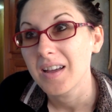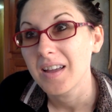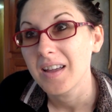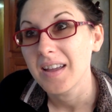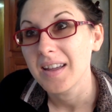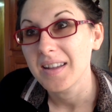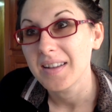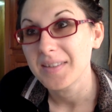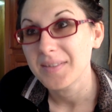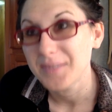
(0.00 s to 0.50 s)

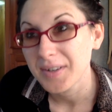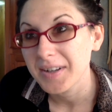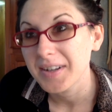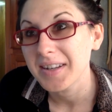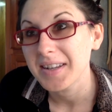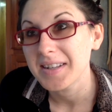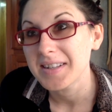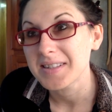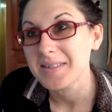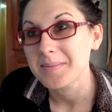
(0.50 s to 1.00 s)
and very
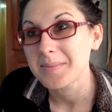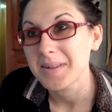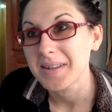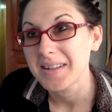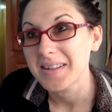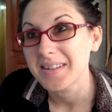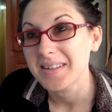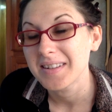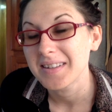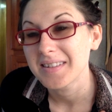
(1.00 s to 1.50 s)

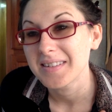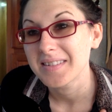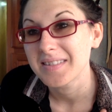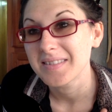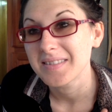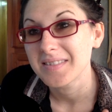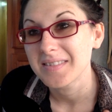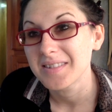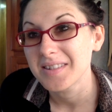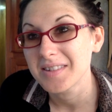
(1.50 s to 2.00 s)
intimate
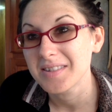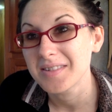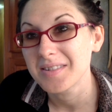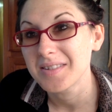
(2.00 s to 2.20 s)
to